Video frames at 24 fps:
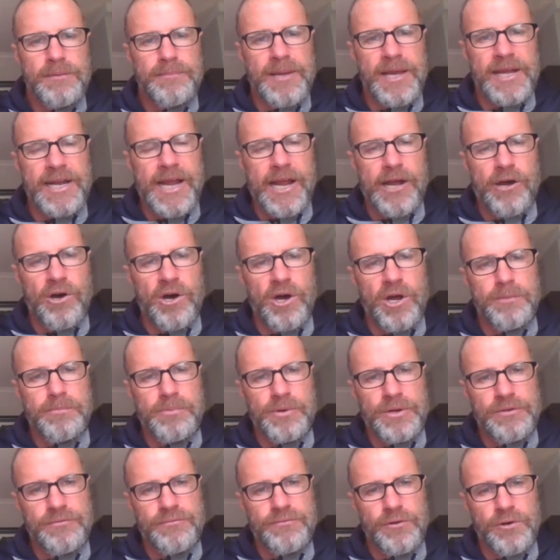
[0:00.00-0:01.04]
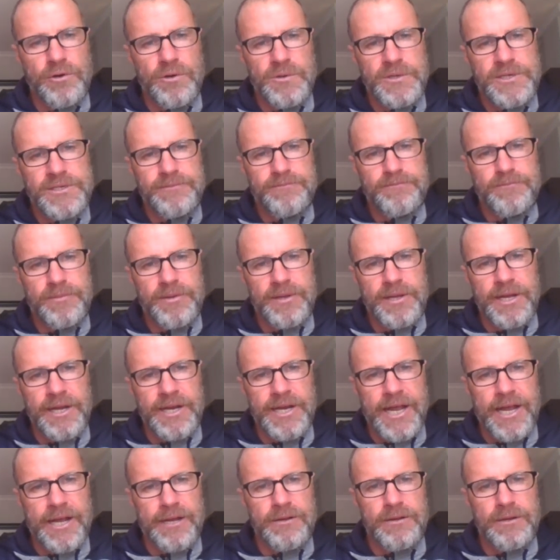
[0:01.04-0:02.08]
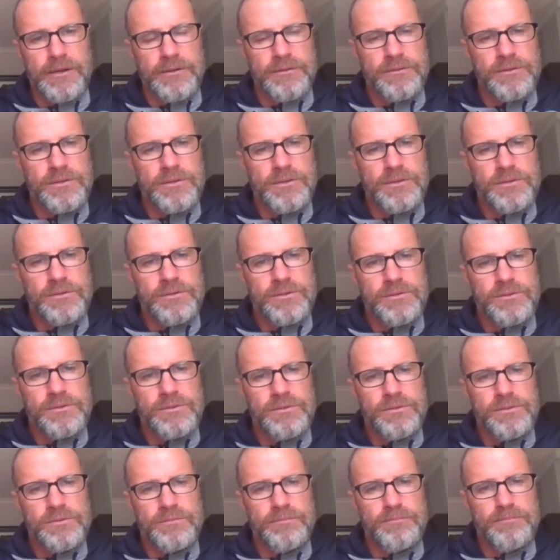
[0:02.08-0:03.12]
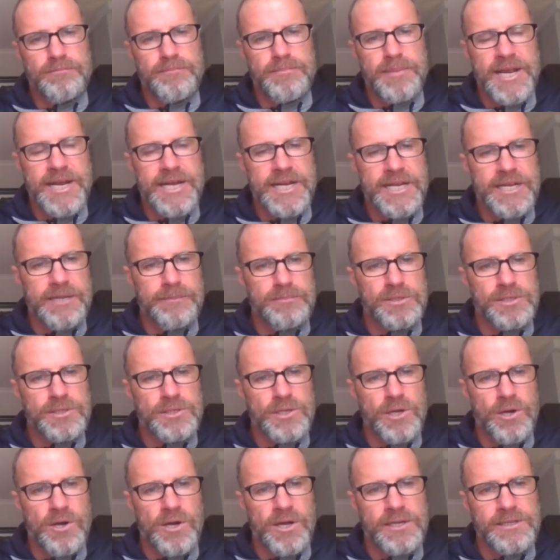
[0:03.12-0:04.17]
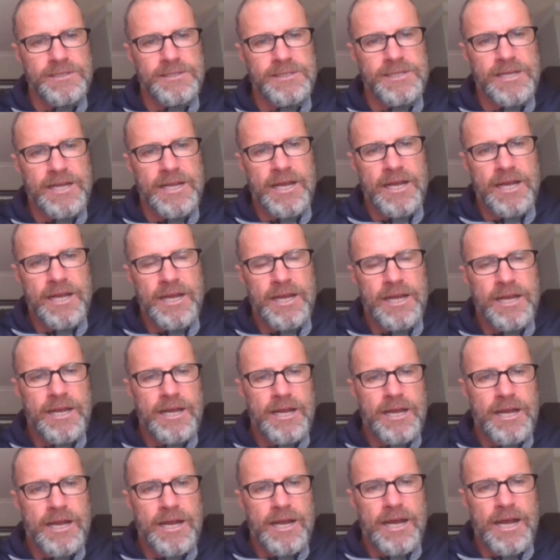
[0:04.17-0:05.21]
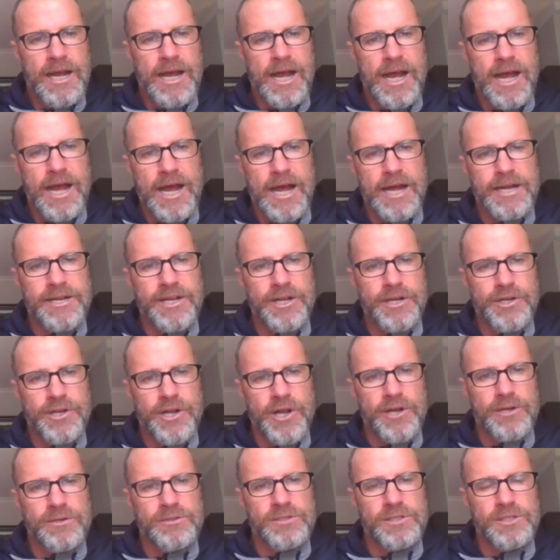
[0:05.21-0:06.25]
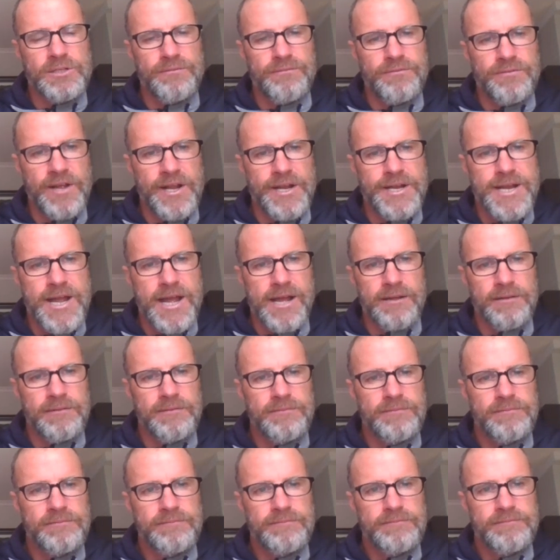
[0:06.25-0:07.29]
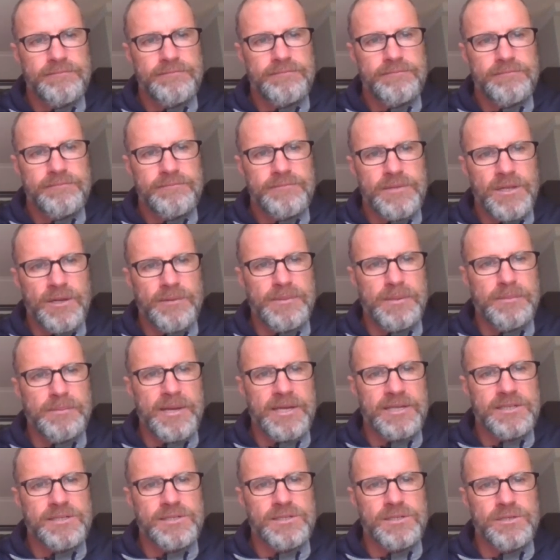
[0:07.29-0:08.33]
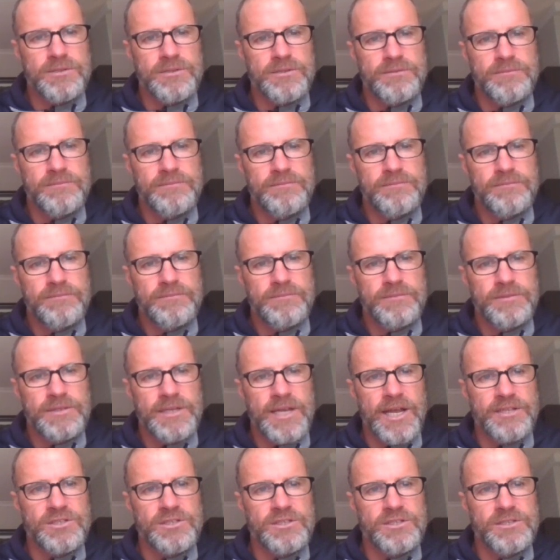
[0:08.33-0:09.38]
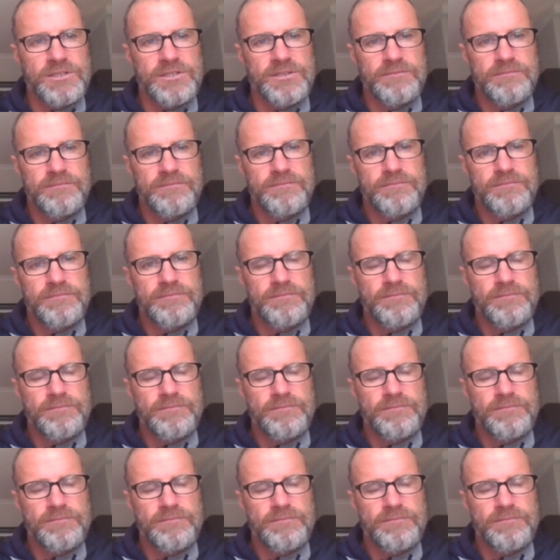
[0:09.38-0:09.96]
about our hybrid forward and our medium-sized, hard-nosed defender? I'll be back soon. Catches.